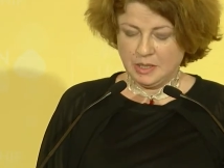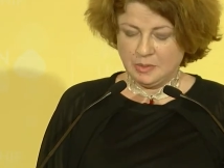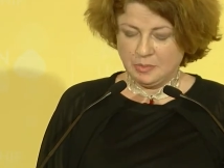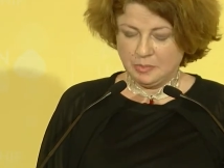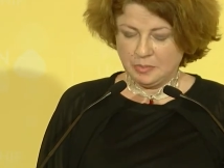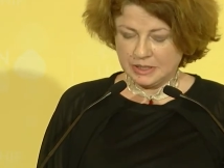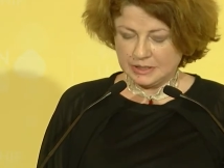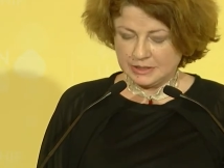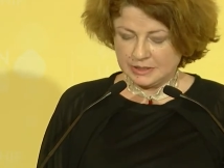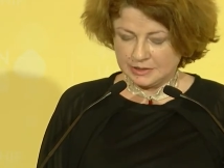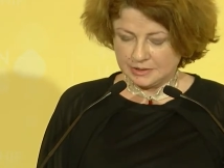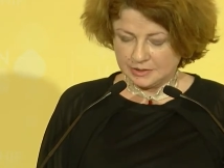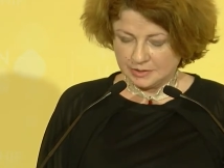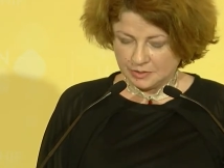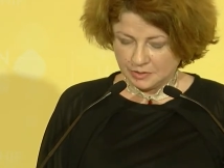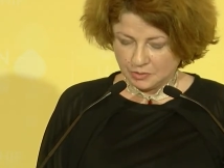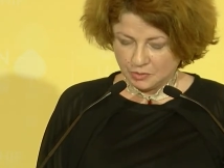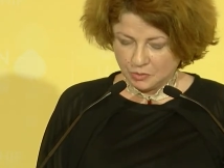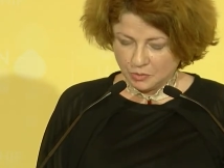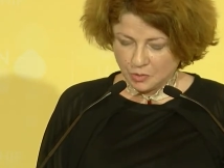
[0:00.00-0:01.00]
but
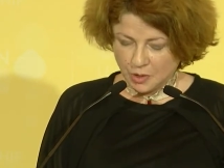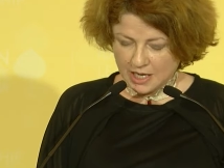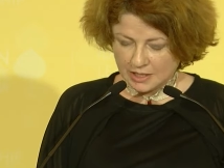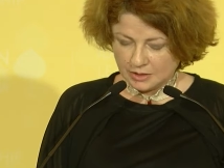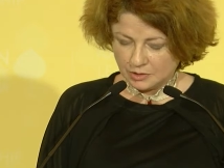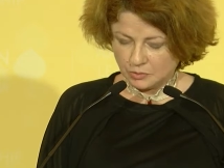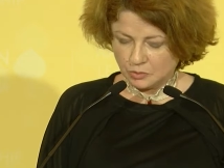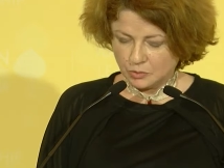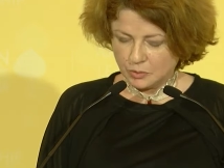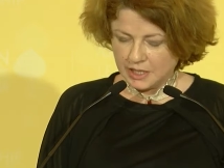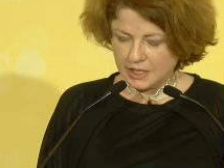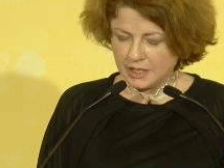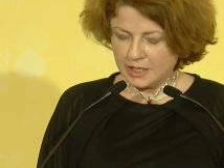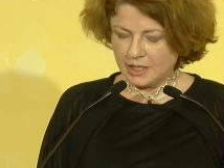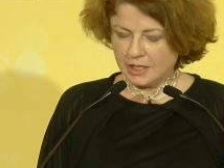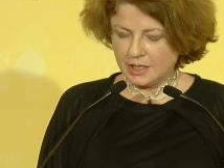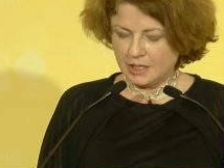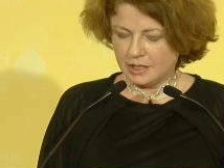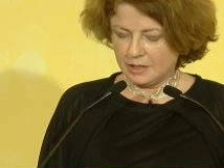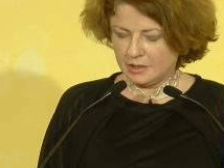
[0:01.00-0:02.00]
what
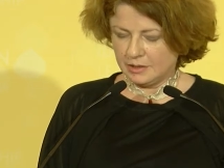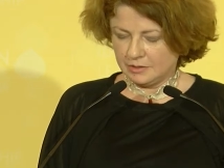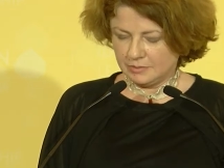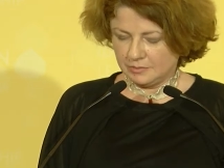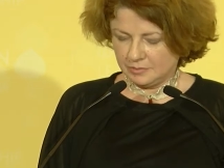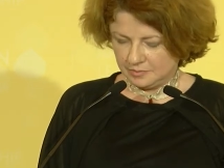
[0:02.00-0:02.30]
we